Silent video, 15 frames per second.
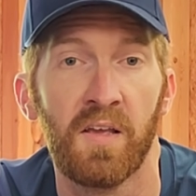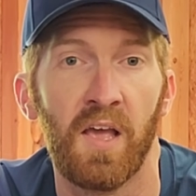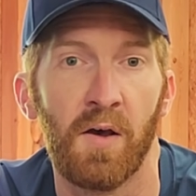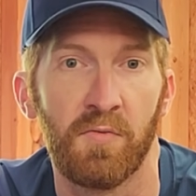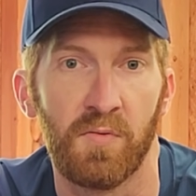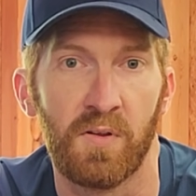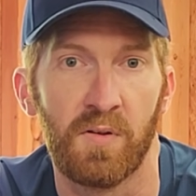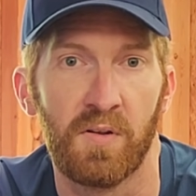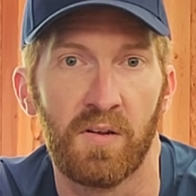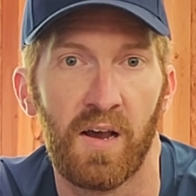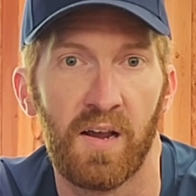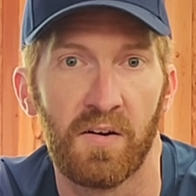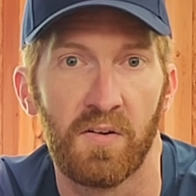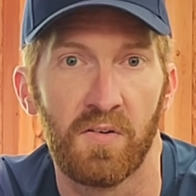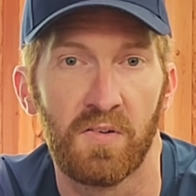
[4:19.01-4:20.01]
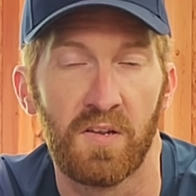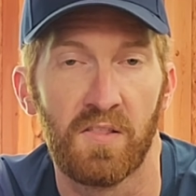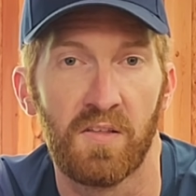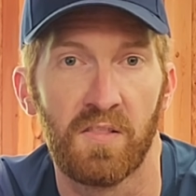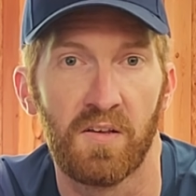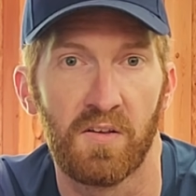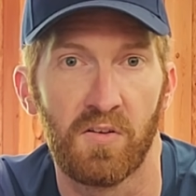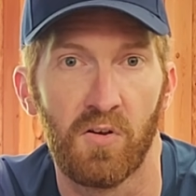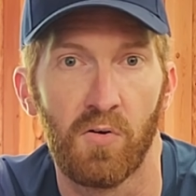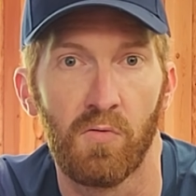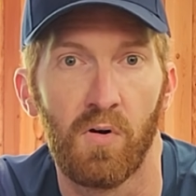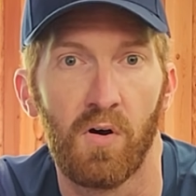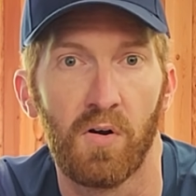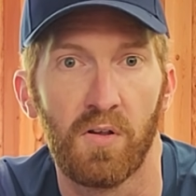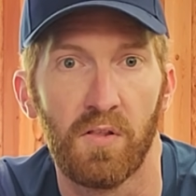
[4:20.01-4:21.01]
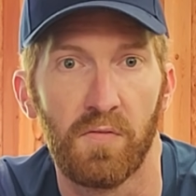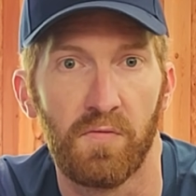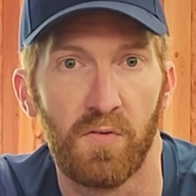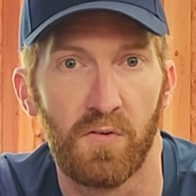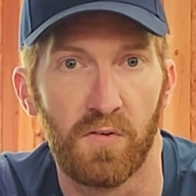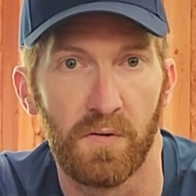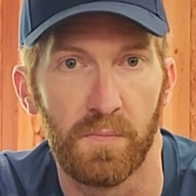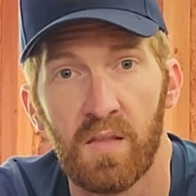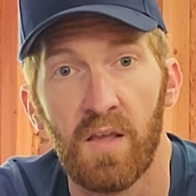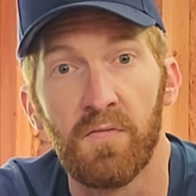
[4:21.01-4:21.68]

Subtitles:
helps me to diagnose anything that could go wrong in the future.